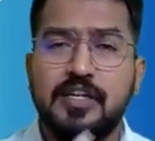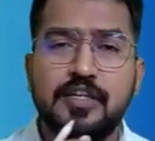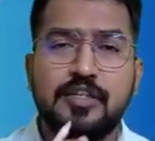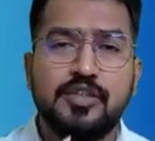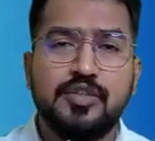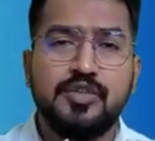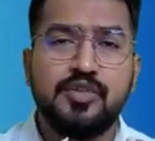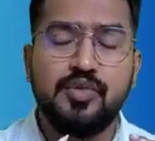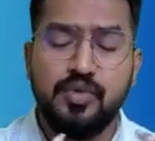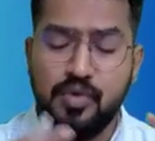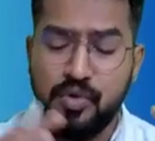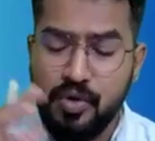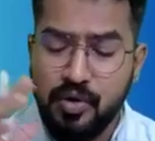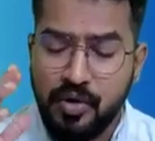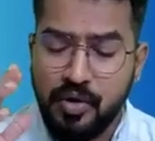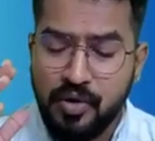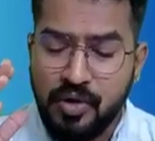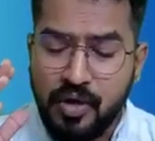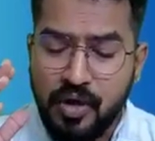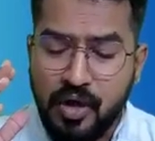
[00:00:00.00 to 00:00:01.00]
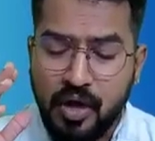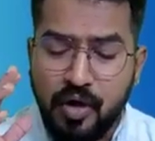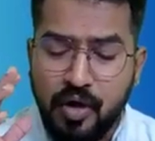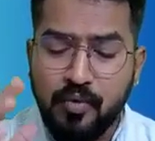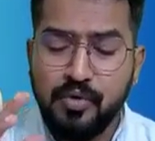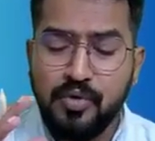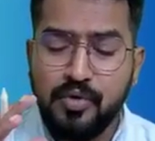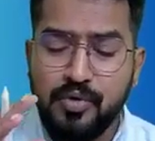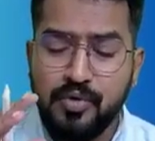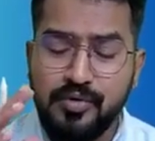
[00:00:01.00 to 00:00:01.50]
So, how
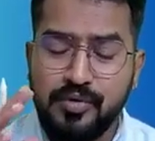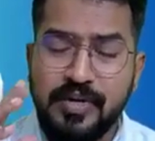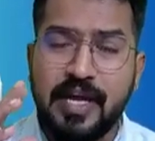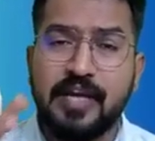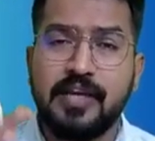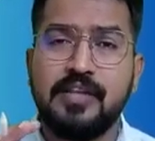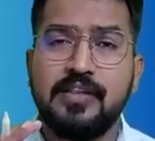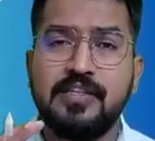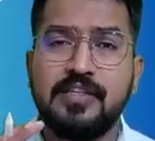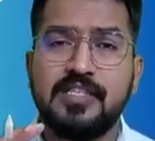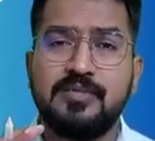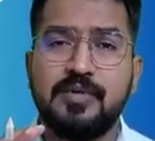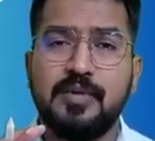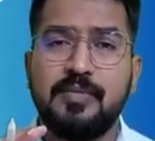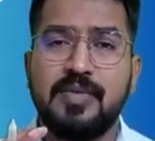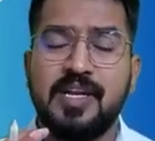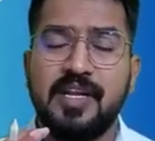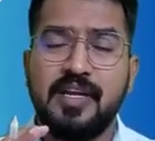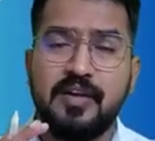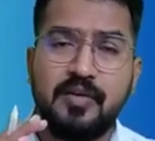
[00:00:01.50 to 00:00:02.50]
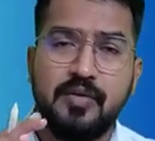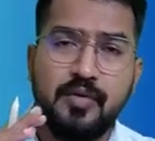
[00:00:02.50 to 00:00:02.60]
do you tackle this paper? Like,